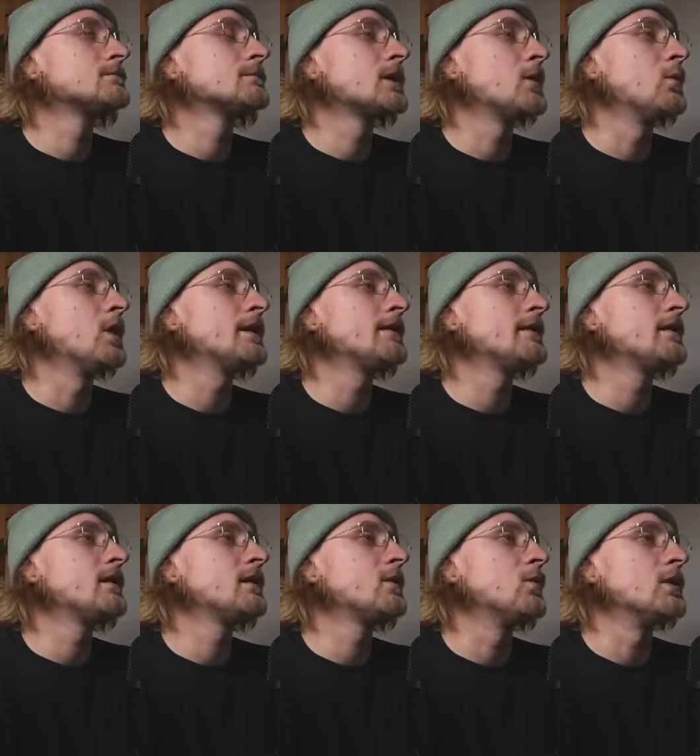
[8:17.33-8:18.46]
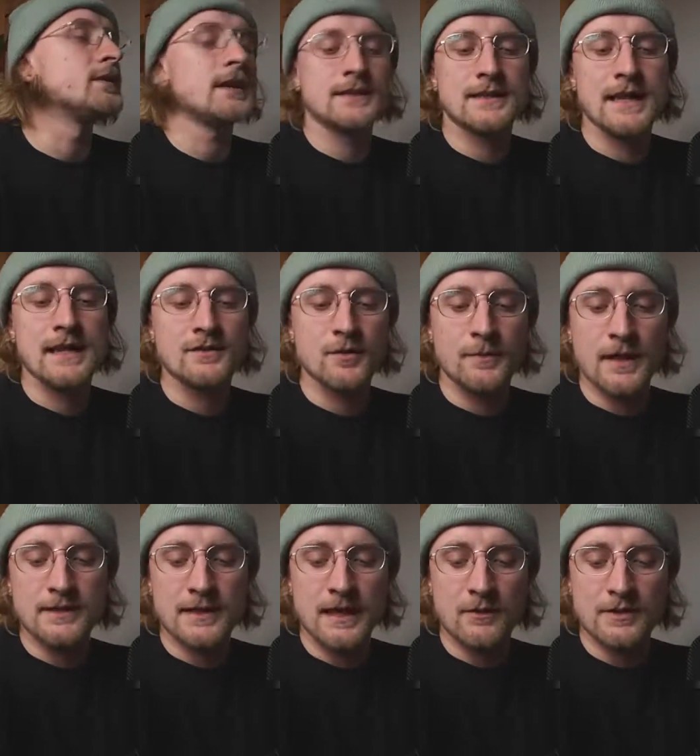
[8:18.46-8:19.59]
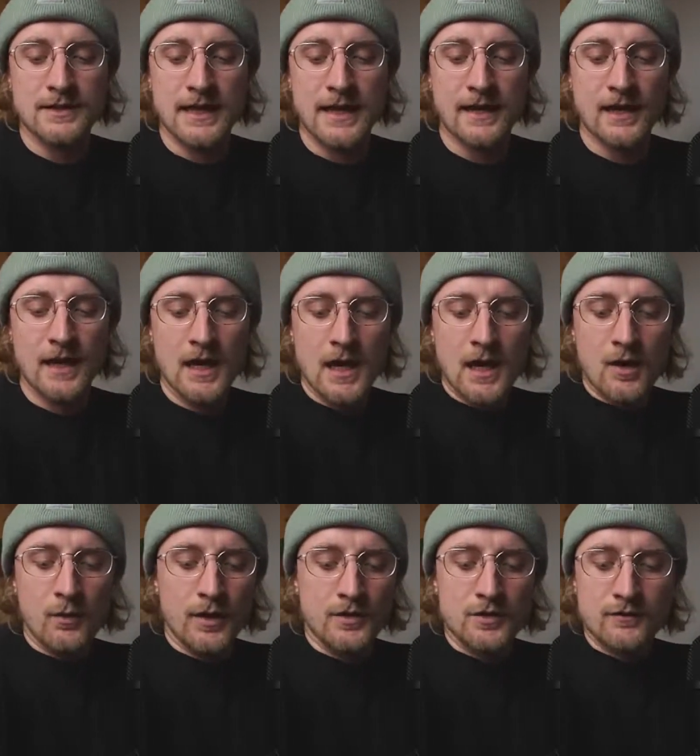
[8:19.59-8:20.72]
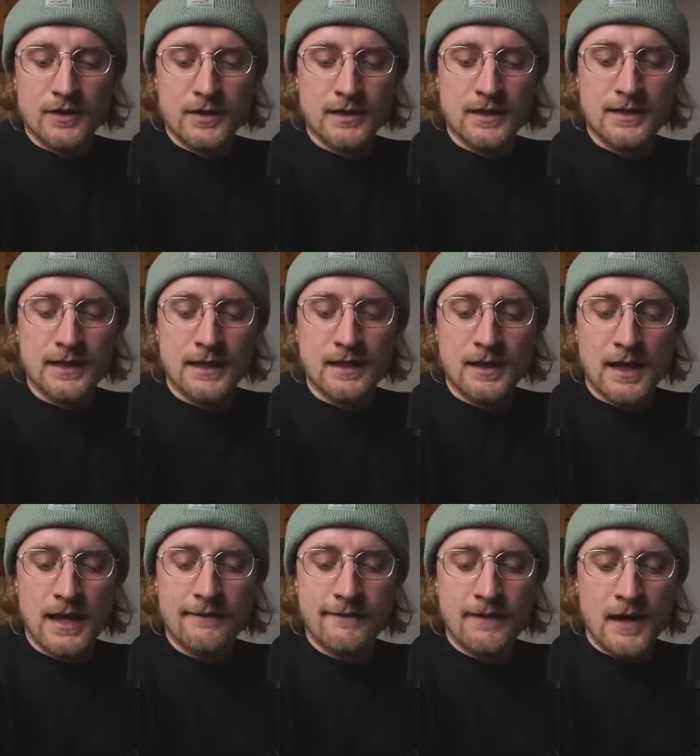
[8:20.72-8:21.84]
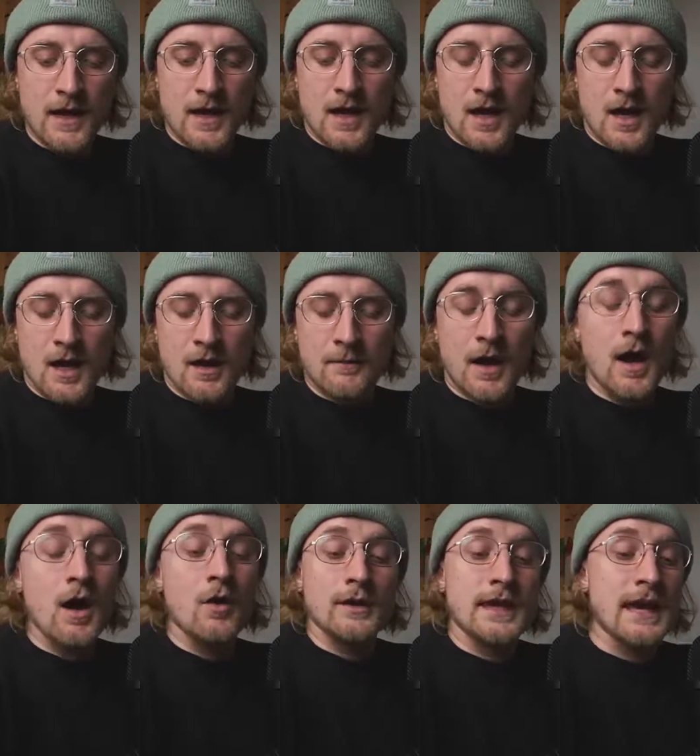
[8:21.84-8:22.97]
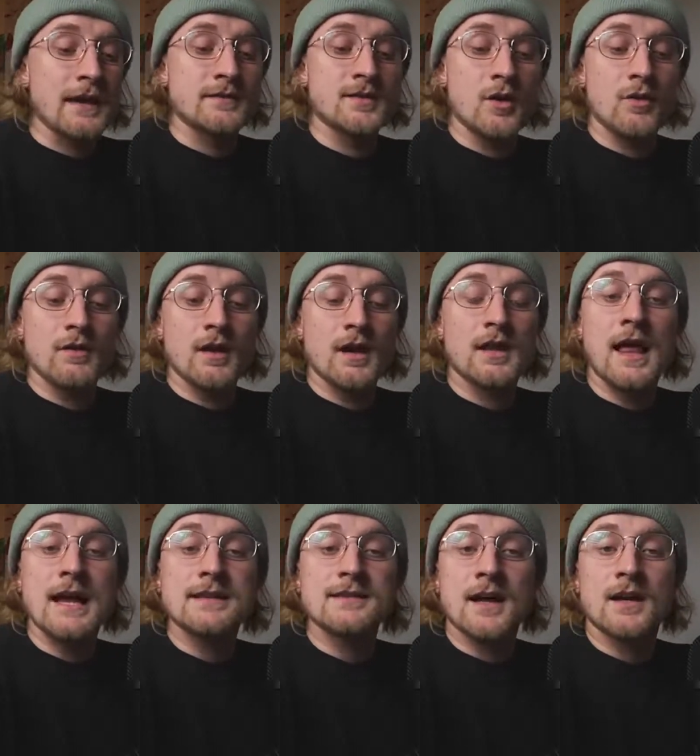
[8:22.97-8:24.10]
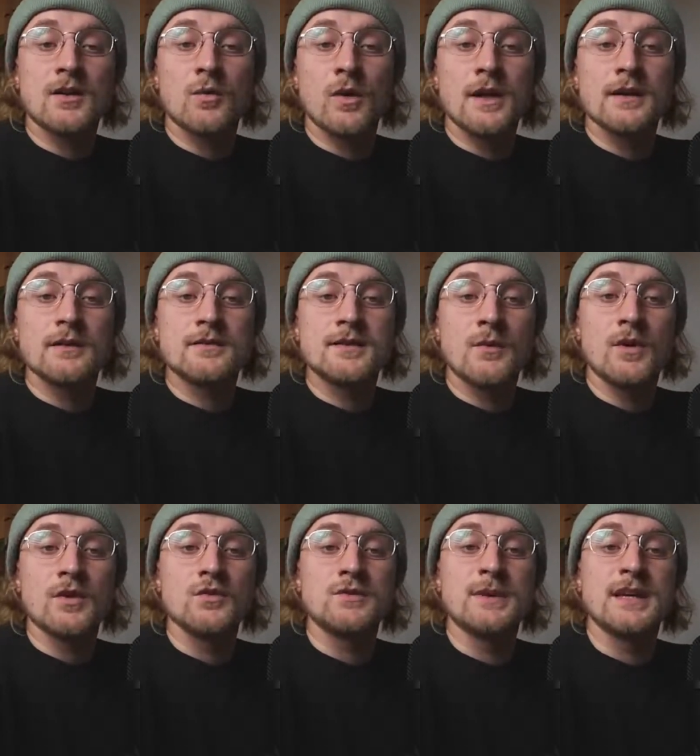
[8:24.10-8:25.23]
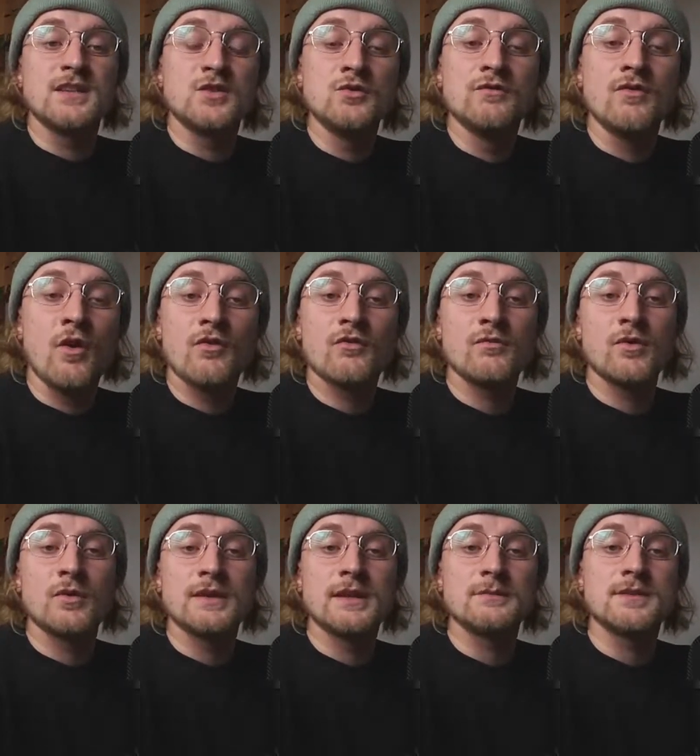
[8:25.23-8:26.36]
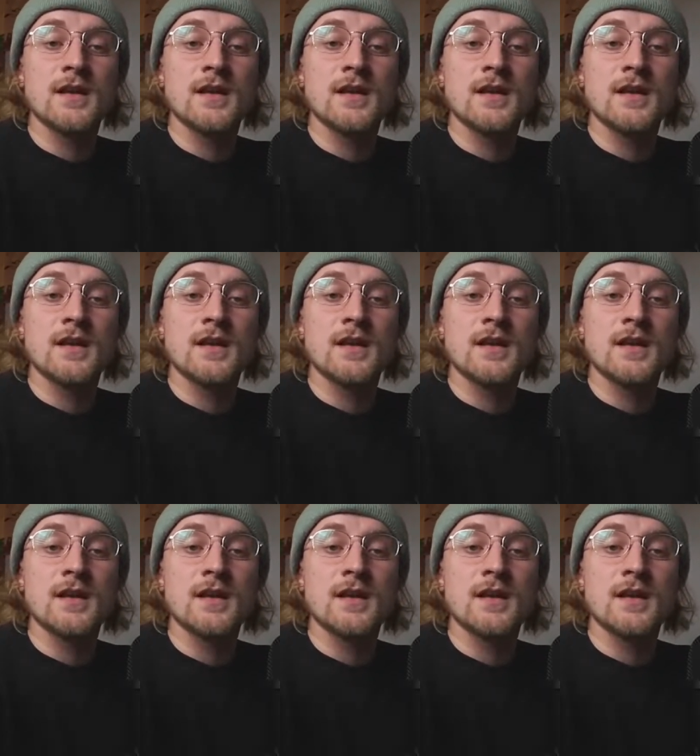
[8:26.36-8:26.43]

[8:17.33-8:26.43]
What was I saying? So basically I was saying we are traversing this thing of life. So a client's not going to want someone who's being too vulnerable with them